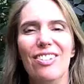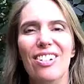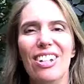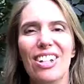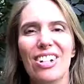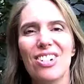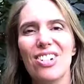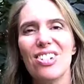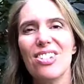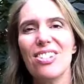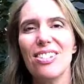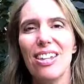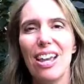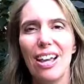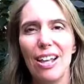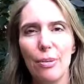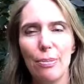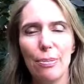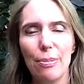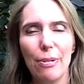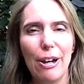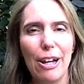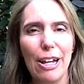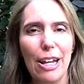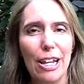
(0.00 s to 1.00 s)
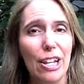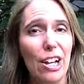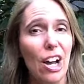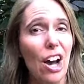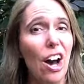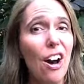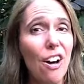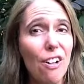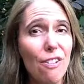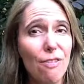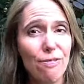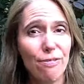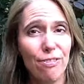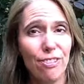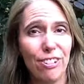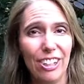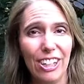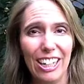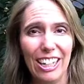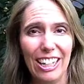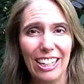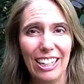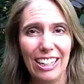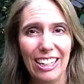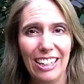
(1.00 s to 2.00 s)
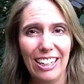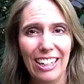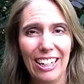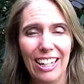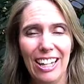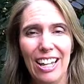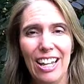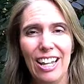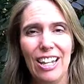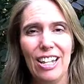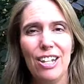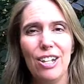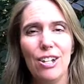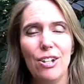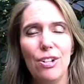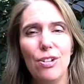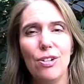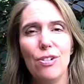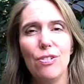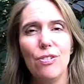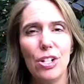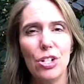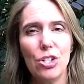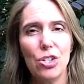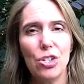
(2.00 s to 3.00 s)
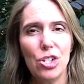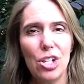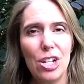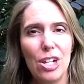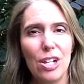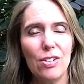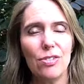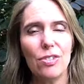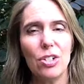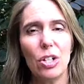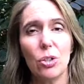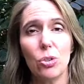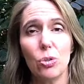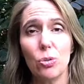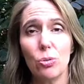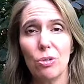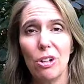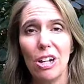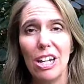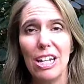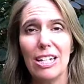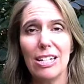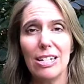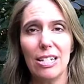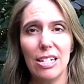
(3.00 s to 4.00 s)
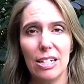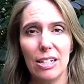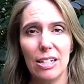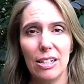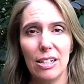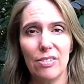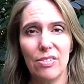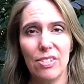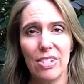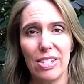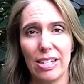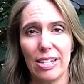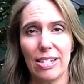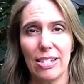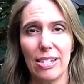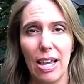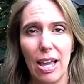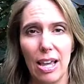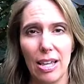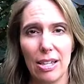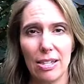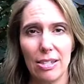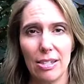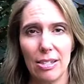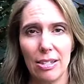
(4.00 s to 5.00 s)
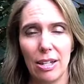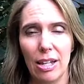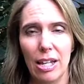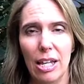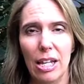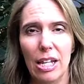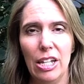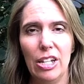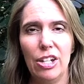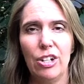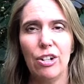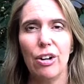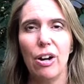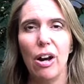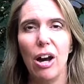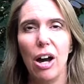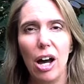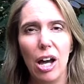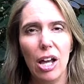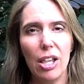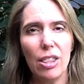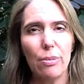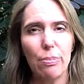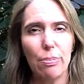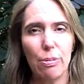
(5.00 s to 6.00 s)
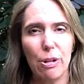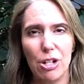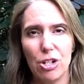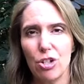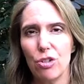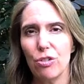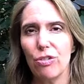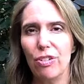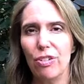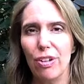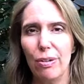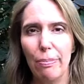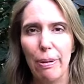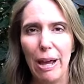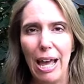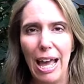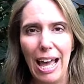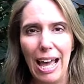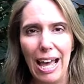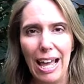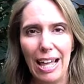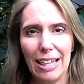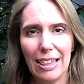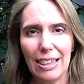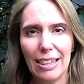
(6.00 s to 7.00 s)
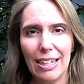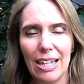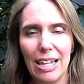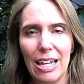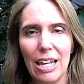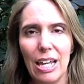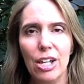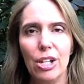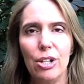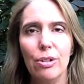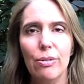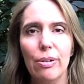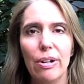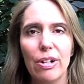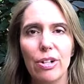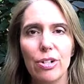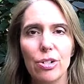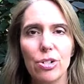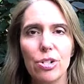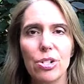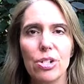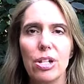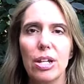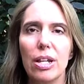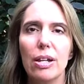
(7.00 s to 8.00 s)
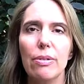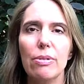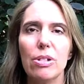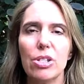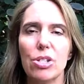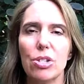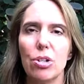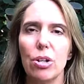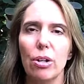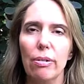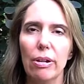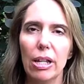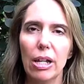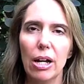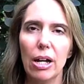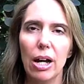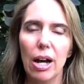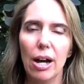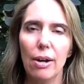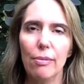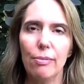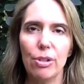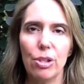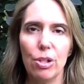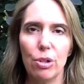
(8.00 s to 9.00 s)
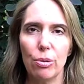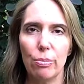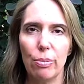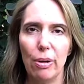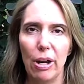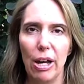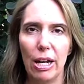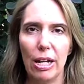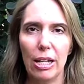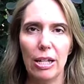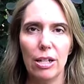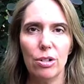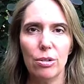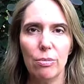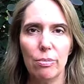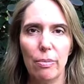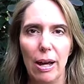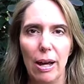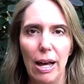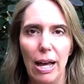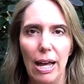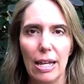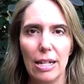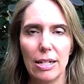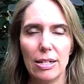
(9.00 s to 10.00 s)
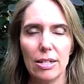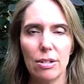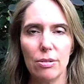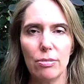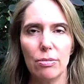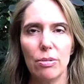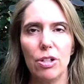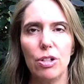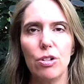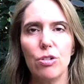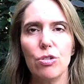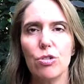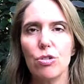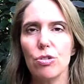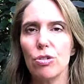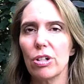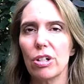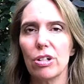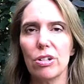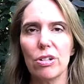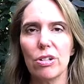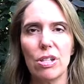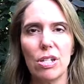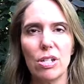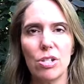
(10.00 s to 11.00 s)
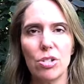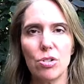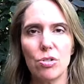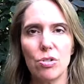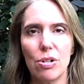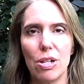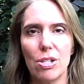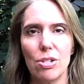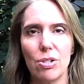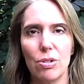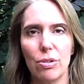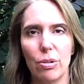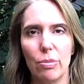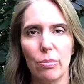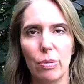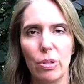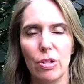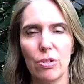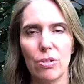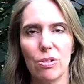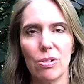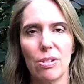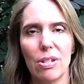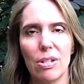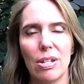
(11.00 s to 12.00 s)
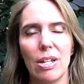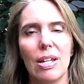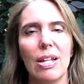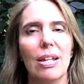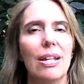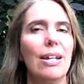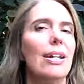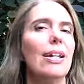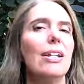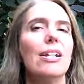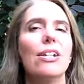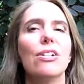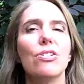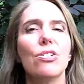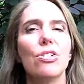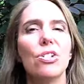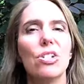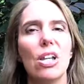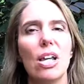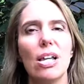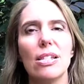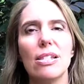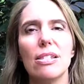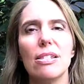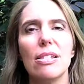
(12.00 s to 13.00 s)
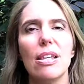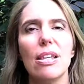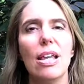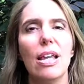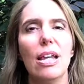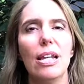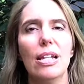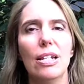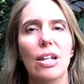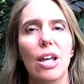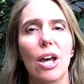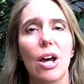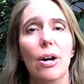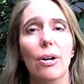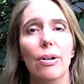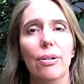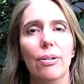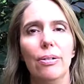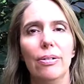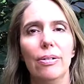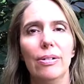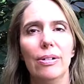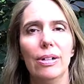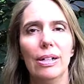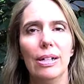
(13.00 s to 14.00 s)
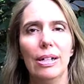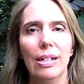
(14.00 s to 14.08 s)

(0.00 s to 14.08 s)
We are celebrating. Hopefully, you've achieved a great deal of success. You're on the pressure free path. You understand what's going on with your body and your mind when you trigger these stress hormones, and you're just saying no.